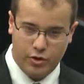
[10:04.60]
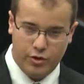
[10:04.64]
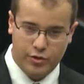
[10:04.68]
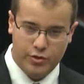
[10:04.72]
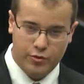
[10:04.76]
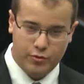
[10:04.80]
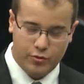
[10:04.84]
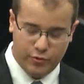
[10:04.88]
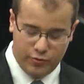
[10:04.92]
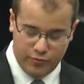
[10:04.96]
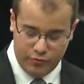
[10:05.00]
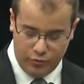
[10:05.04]
on
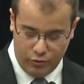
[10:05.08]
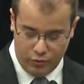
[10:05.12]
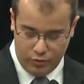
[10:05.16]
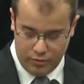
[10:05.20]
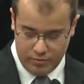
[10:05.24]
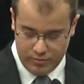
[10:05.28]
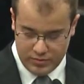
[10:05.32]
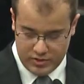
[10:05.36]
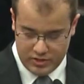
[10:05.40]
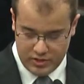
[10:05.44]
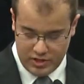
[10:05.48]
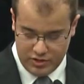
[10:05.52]
the
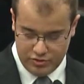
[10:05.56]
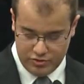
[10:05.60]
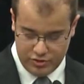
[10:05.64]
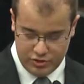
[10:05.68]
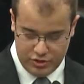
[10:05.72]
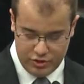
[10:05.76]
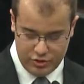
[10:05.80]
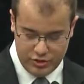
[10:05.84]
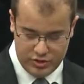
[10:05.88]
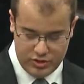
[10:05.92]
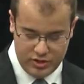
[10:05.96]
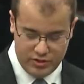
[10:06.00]
reforms
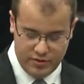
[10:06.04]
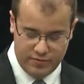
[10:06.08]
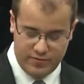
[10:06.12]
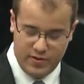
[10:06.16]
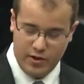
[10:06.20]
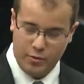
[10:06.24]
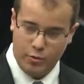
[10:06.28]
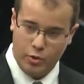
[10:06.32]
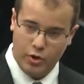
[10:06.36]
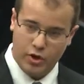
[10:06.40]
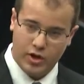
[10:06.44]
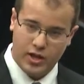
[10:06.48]
introduced in the
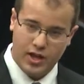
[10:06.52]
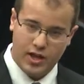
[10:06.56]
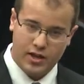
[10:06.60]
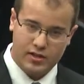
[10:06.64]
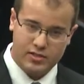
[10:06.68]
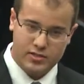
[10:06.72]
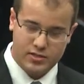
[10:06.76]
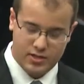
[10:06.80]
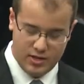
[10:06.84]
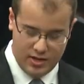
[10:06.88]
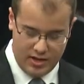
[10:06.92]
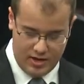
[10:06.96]
Fair Work
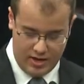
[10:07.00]
Act